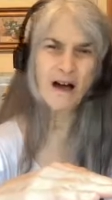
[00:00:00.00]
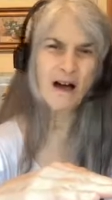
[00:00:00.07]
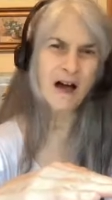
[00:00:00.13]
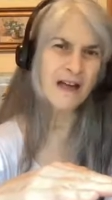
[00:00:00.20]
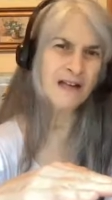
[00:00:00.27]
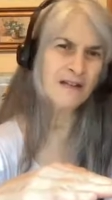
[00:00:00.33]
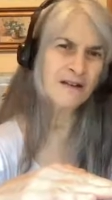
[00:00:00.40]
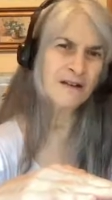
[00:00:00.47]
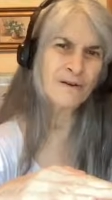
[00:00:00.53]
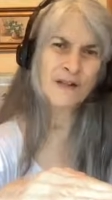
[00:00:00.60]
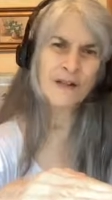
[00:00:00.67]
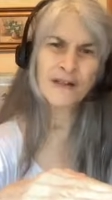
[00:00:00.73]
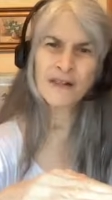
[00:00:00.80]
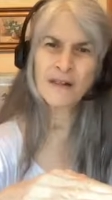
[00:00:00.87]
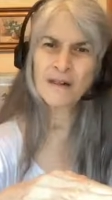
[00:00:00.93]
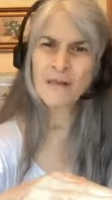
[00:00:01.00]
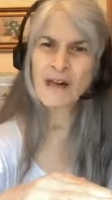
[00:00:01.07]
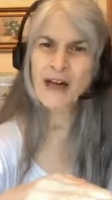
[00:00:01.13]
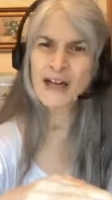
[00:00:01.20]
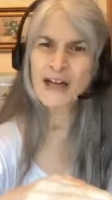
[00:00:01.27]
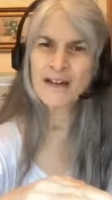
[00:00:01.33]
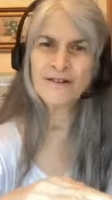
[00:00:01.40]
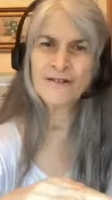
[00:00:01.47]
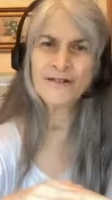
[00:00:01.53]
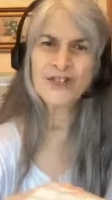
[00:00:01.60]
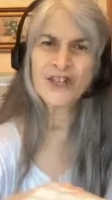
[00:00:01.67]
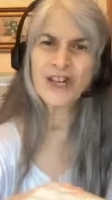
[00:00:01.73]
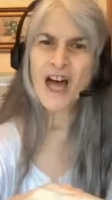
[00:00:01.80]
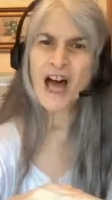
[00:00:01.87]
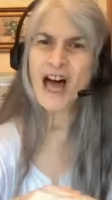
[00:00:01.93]
I didn't know anything about
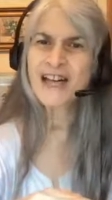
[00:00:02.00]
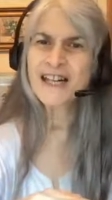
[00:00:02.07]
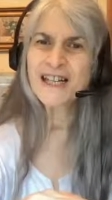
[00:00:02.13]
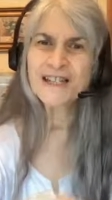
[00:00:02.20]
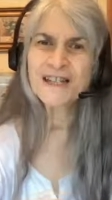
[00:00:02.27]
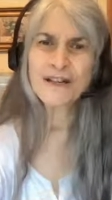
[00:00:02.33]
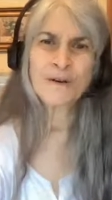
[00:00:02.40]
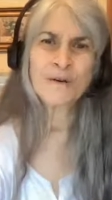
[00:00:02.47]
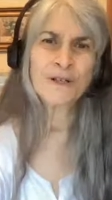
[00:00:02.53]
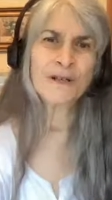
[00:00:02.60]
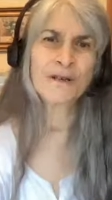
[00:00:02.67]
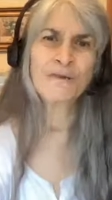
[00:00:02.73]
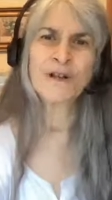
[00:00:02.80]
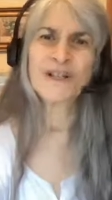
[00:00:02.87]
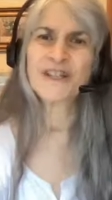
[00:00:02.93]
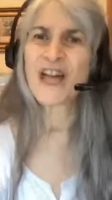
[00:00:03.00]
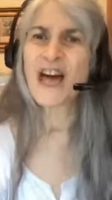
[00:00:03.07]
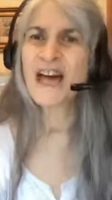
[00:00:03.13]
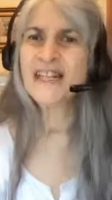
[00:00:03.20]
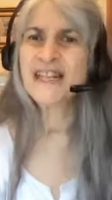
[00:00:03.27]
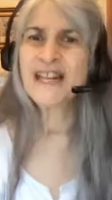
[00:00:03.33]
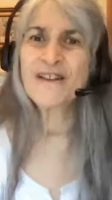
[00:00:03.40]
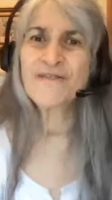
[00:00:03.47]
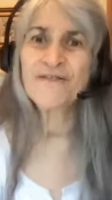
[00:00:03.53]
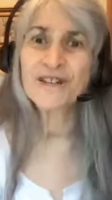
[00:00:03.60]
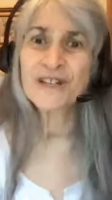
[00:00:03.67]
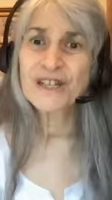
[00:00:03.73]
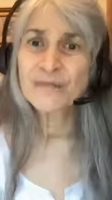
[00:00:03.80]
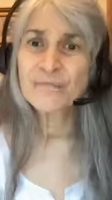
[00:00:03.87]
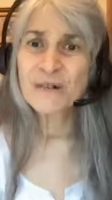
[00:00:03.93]
energy. I didn't know what it was. I'd never
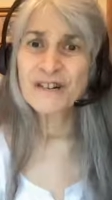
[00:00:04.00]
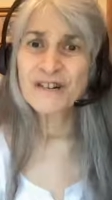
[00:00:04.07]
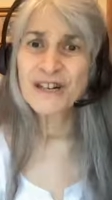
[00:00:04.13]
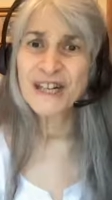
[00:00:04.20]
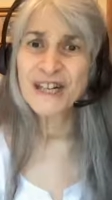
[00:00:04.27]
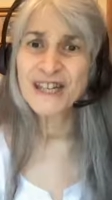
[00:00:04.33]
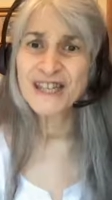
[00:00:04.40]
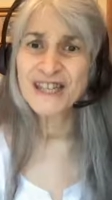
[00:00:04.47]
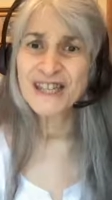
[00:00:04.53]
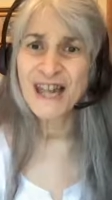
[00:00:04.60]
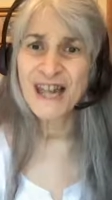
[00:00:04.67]
experienced